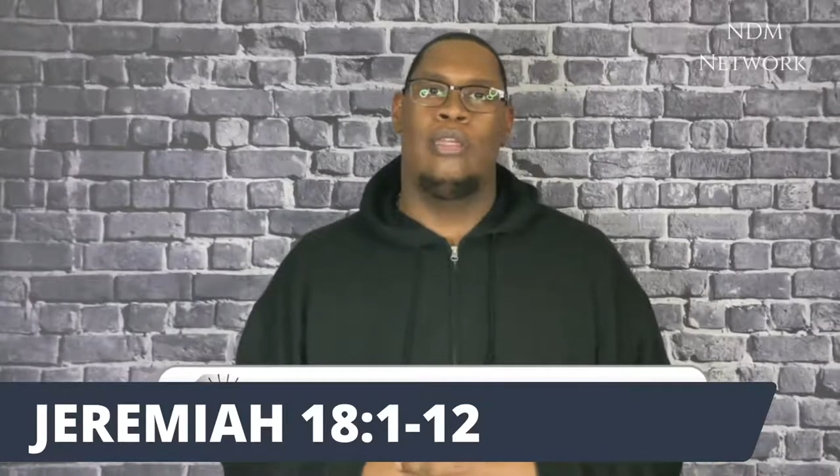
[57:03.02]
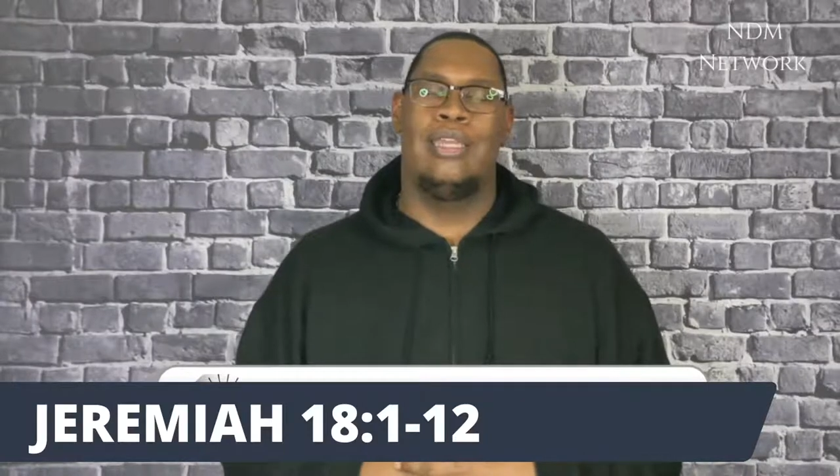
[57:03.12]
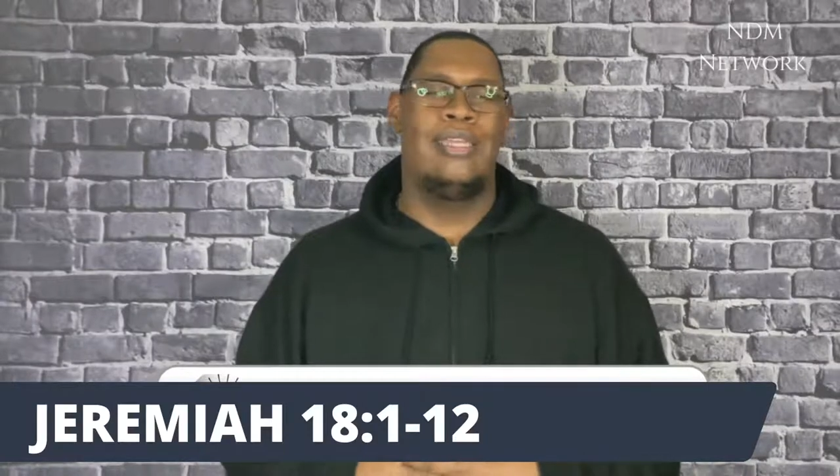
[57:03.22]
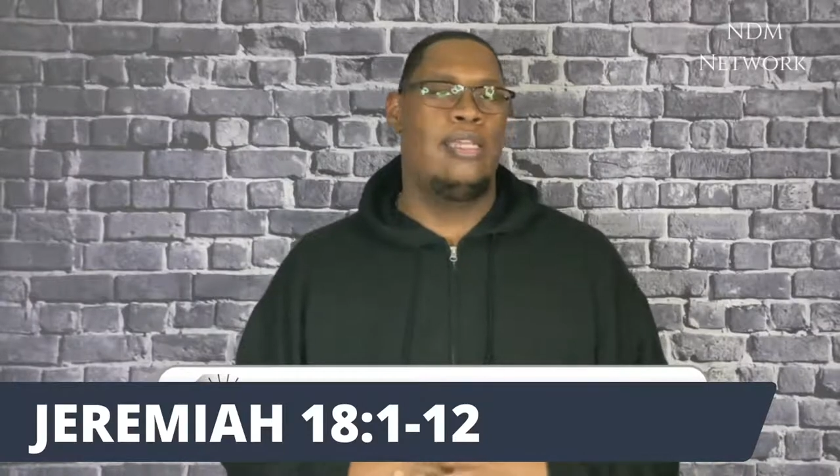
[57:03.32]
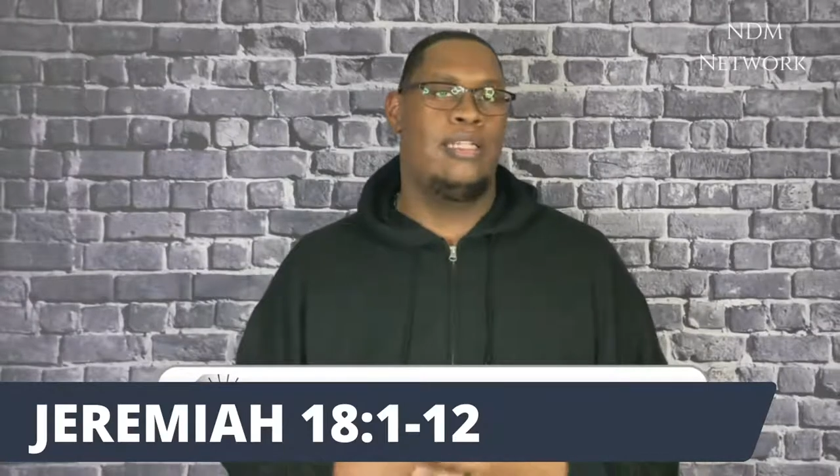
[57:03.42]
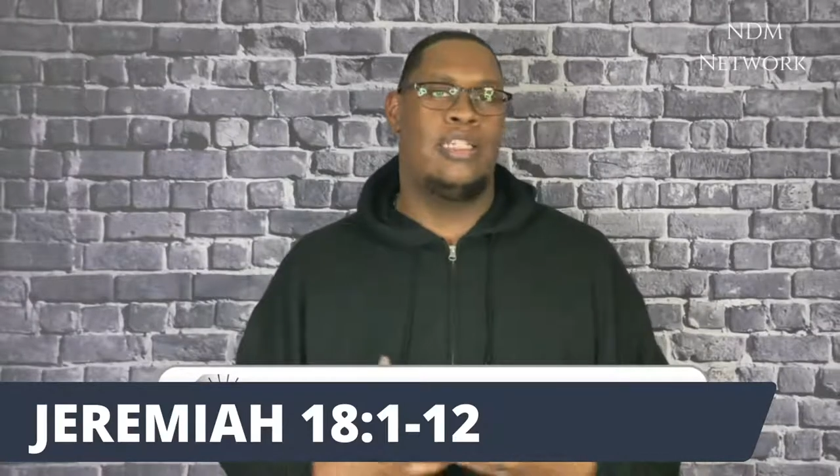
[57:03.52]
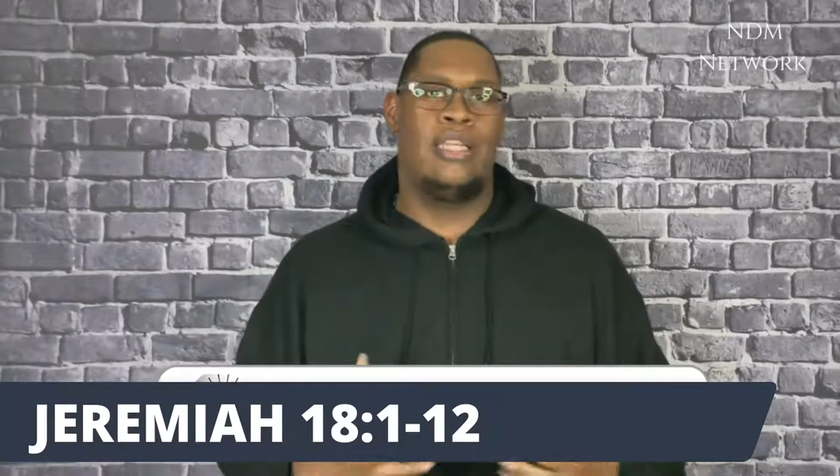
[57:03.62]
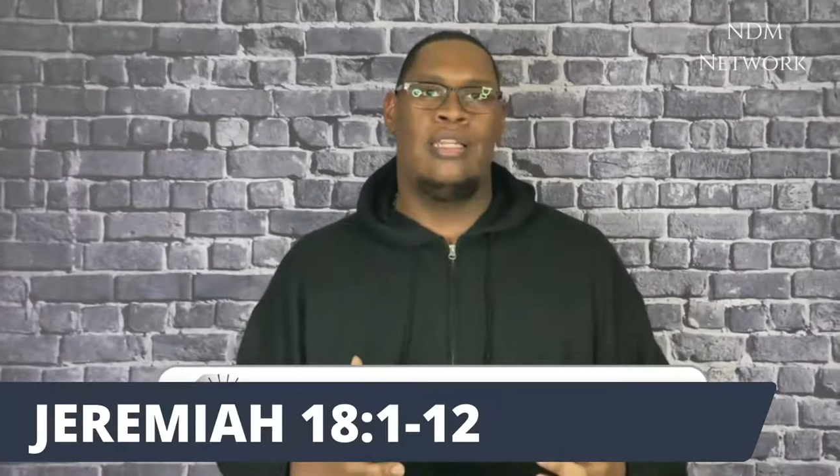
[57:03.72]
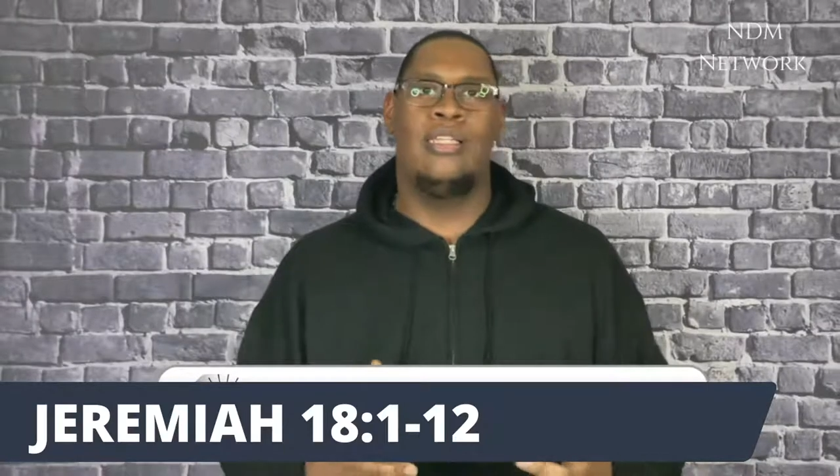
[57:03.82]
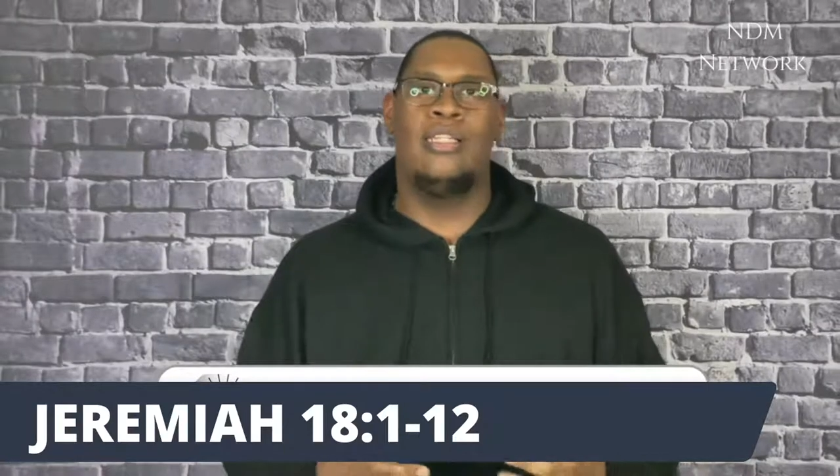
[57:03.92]
And he can
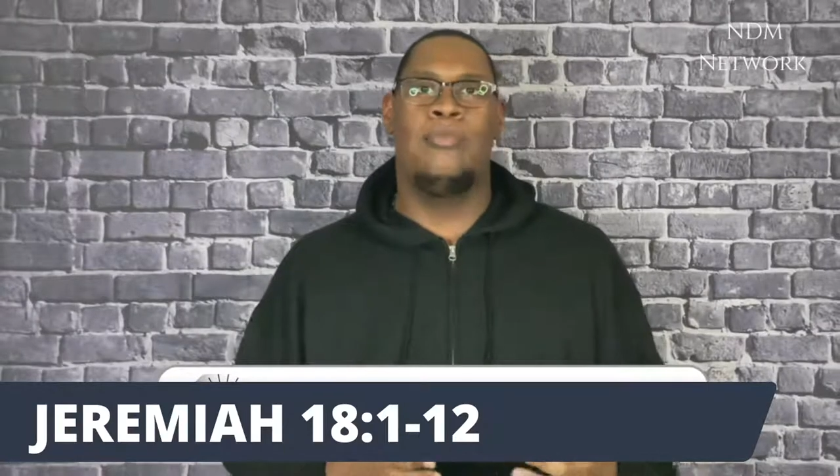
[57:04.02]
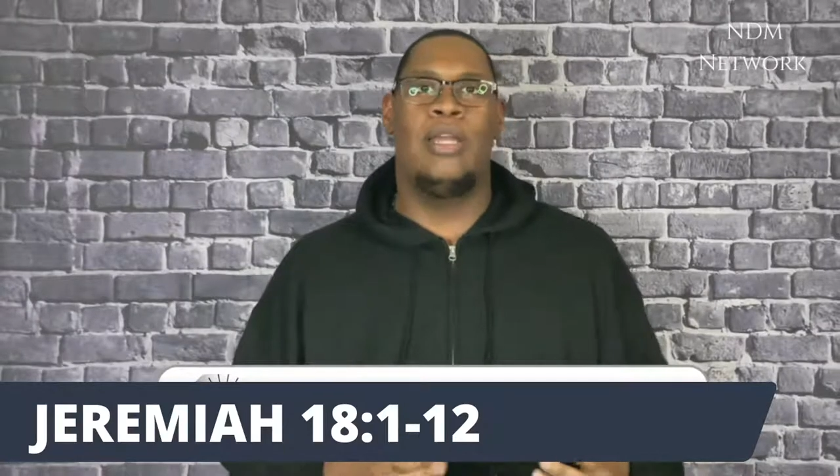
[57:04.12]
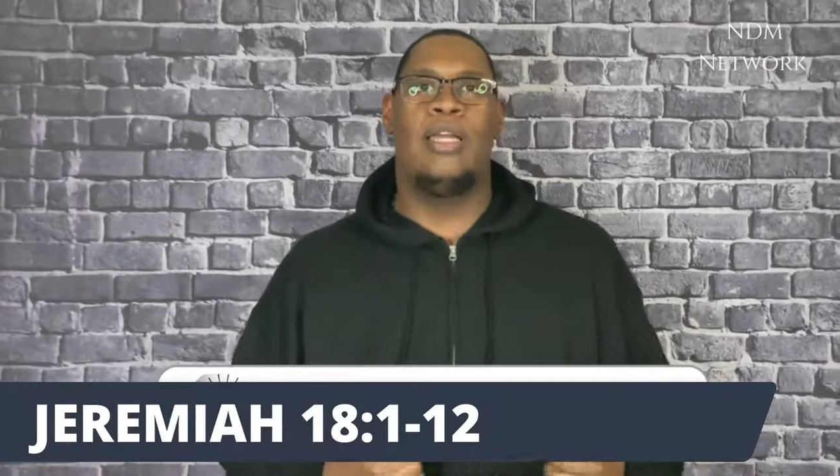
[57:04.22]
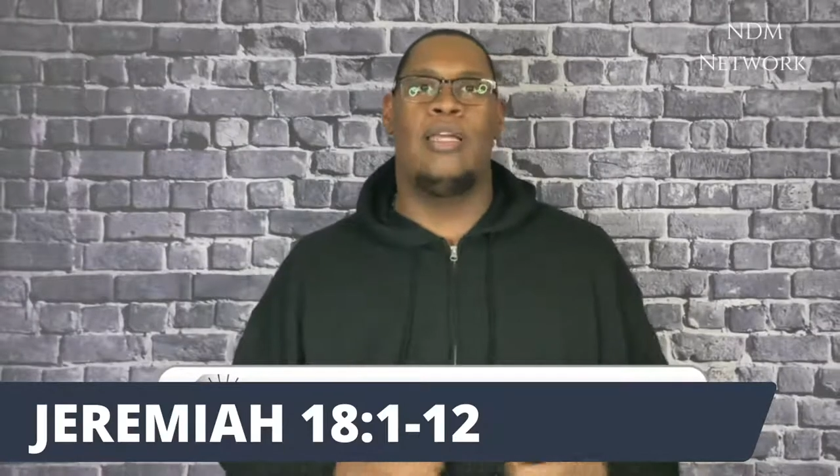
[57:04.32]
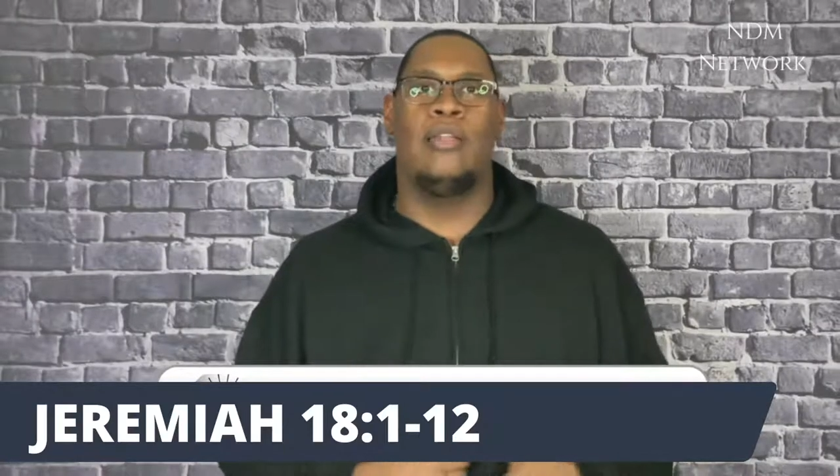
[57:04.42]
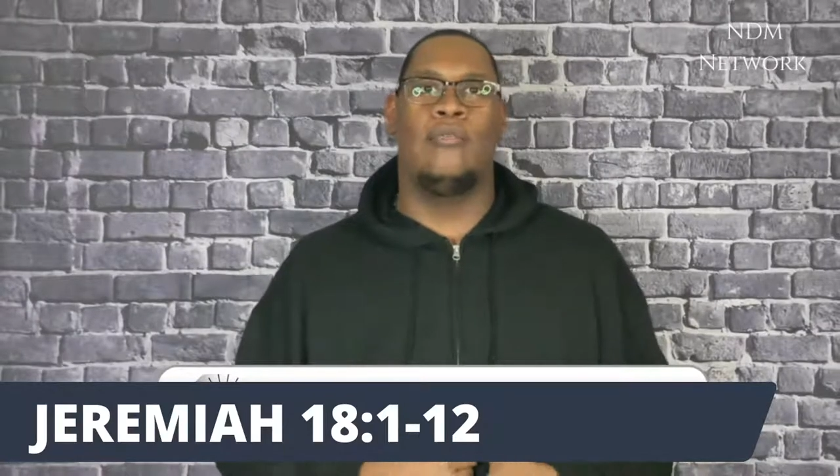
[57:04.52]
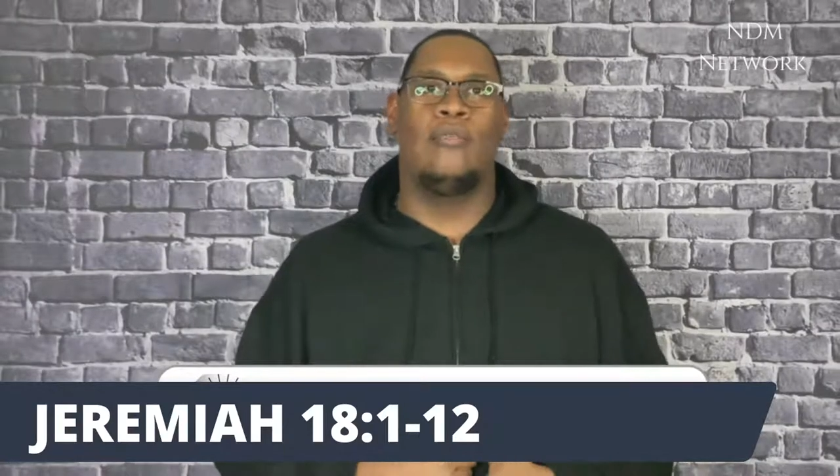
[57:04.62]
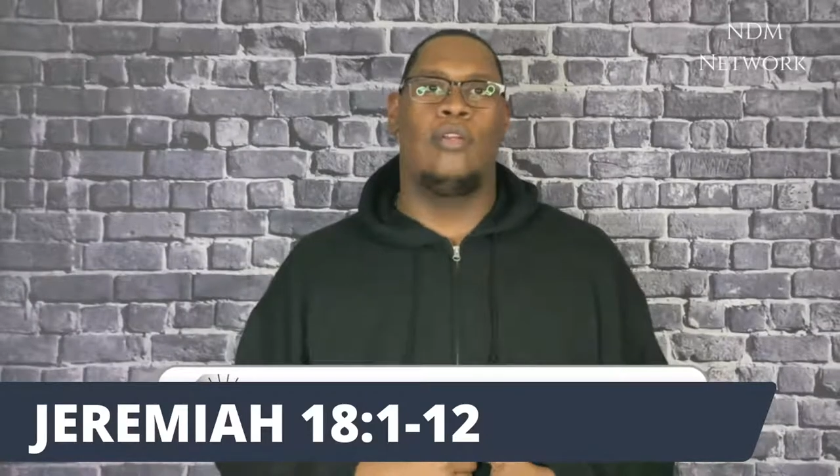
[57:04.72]
change his mind